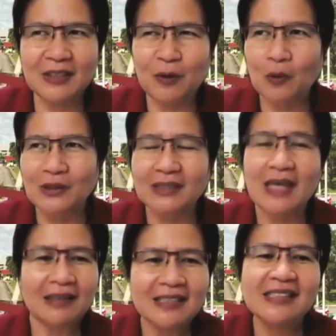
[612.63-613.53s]

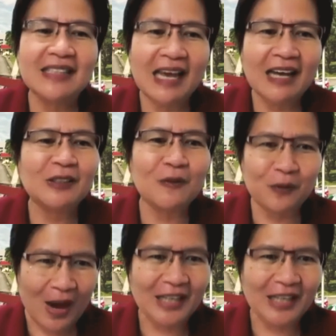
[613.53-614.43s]
sacks and sacks of
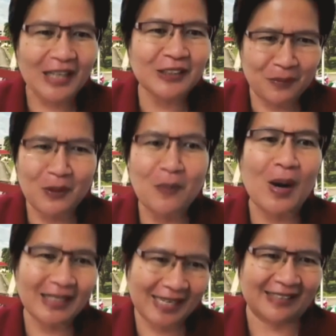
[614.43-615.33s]
rice from the
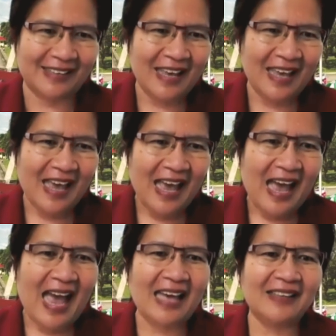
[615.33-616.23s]
market.
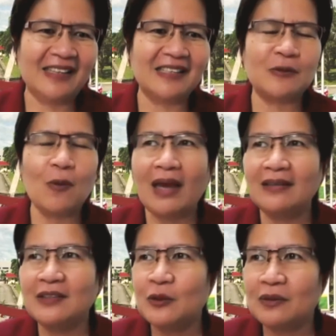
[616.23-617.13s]
And that's why
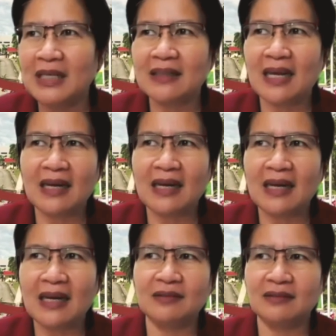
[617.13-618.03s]
during the
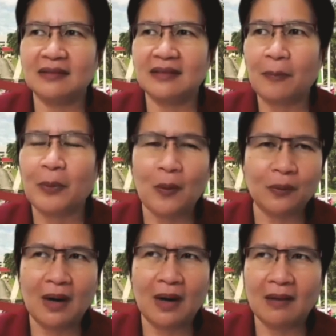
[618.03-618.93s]
lockdown, the
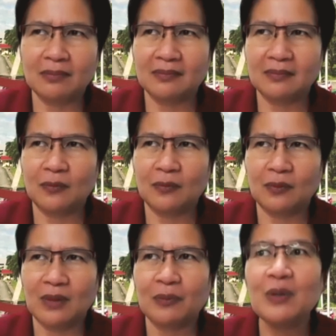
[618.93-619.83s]
program,
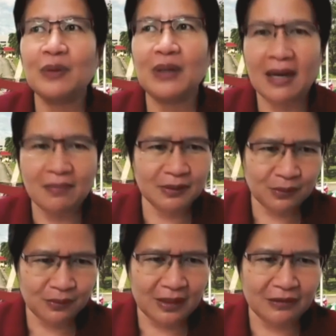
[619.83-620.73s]
we were able
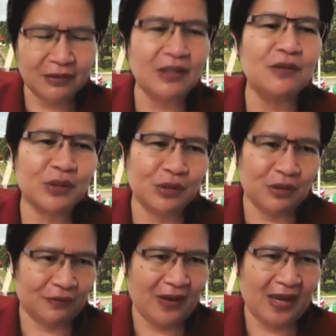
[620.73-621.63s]
to continue
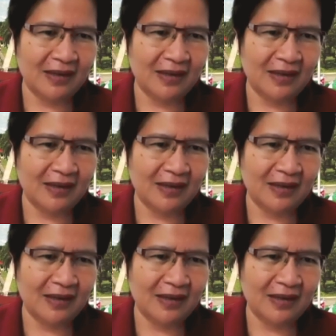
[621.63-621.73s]
serving.